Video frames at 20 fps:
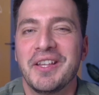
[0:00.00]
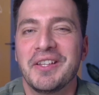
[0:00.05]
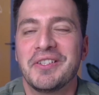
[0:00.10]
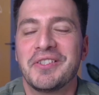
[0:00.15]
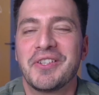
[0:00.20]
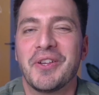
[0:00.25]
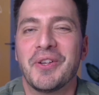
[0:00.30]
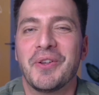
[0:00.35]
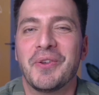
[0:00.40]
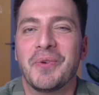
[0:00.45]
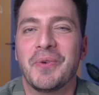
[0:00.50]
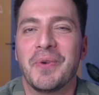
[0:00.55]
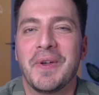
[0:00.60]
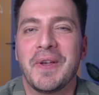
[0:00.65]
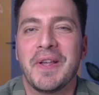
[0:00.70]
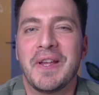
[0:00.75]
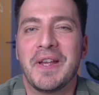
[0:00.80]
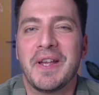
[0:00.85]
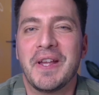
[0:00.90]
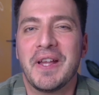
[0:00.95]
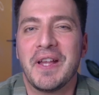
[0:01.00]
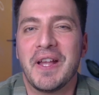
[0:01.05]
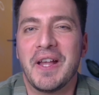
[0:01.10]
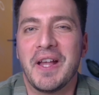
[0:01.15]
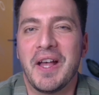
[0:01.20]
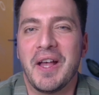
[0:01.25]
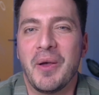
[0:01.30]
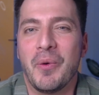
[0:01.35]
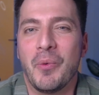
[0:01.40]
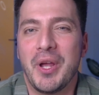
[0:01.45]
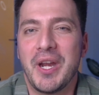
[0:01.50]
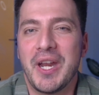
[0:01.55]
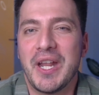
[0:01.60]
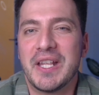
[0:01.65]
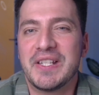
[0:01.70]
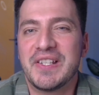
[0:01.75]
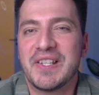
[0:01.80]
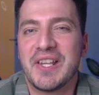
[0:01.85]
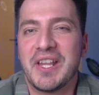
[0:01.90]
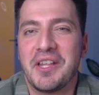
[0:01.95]
So what
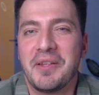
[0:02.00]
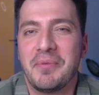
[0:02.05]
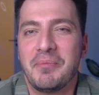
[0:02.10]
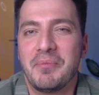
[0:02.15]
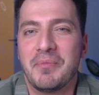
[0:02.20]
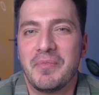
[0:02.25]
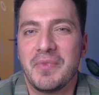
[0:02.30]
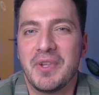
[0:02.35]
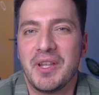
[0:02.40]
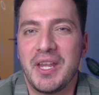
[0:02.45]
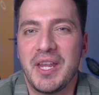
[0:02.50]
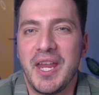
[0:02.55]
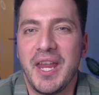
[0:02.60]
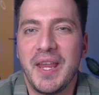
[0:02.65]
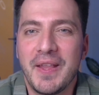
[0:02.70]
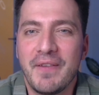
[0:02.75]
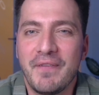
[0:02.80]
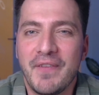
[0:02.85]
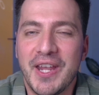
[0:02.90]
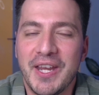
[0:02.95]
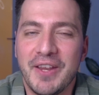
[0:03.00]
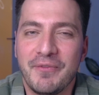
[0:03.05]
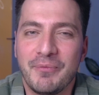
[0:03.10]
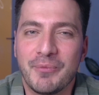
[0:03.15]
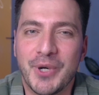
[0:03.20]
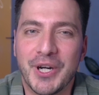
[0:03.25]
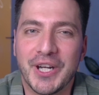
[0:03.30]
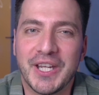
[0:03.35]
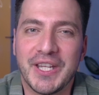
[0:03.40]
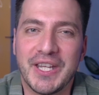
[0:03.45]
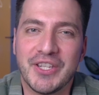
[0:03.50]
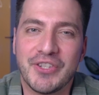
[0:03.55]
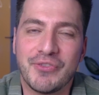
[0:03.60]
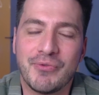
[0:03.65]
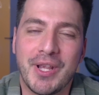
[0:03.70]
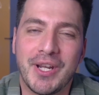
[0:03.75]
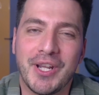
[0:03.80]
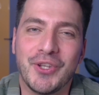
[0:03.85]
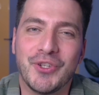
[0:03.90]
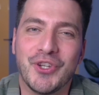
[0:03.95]
are some innovative marketing
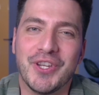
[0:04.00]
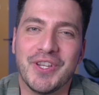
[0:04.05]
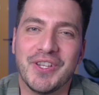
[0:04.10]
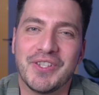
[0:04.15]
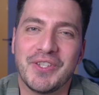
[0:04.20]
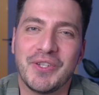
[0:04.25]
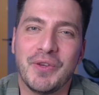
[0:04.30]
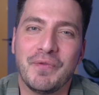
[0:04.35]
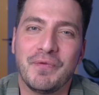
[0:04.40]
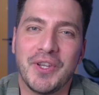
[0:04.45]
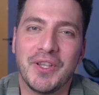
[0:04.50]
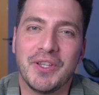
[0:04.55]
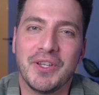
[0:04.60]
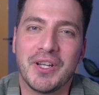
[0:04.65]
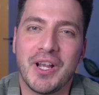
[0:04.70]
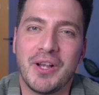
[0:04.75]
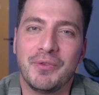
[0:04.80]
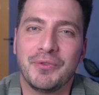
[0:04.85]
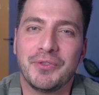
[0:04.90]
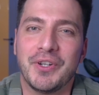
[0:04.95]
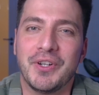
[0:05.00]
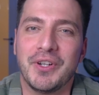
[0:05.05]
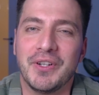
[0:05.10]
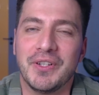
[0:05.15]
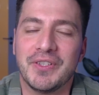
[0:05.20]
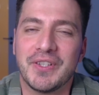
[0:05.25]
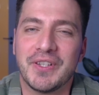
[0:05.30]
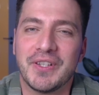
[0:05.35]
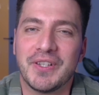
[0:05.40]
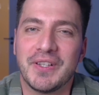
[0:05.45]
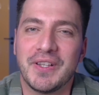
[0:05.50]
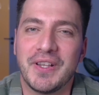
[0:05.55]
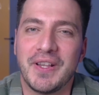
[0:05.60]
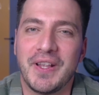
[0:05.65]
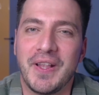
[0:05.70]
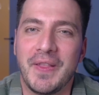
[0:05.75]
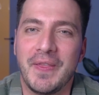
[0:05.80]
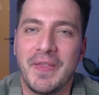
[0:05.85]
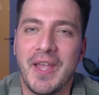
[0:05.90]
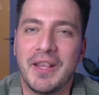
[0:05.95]
strategies you've encountered
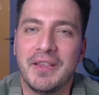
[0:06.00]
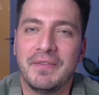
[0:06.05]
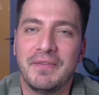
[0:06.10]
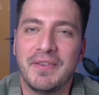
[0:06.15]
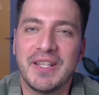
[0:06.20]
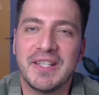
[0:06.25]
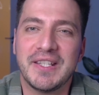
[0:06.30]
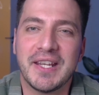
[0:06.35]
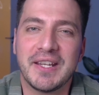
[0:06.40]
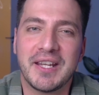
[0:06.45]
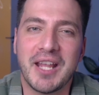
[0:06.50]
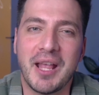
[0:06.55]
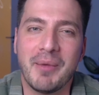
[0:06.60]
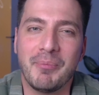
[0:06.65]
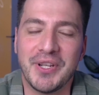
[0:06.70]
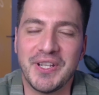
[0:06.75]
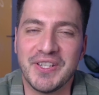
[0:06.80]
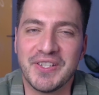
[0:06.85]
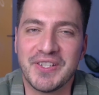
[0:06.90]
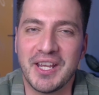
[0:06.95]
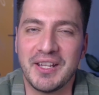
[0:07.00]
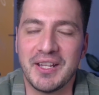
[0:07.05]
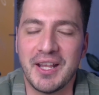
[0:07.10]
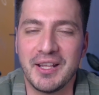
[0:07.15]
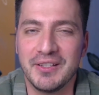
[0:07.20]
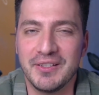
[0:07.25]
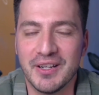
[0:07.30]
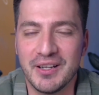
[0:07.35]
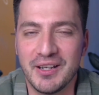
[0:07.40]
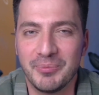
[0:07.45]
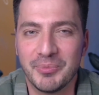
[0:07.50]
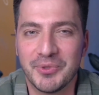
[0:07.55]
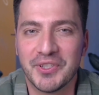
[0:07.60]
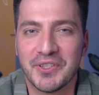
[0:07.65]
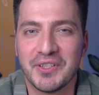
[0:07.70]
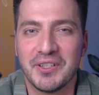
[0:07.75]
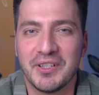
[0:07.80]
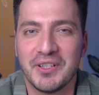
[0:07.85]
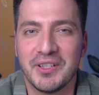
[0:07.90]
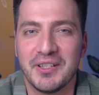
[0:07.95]
that fintech companies can
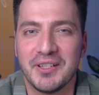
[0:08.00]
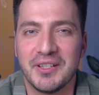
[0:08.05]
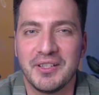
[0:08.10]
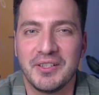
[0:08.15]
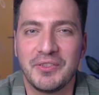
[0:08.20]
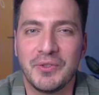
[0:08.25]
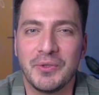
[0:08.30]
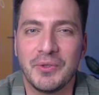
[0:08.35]
adopt to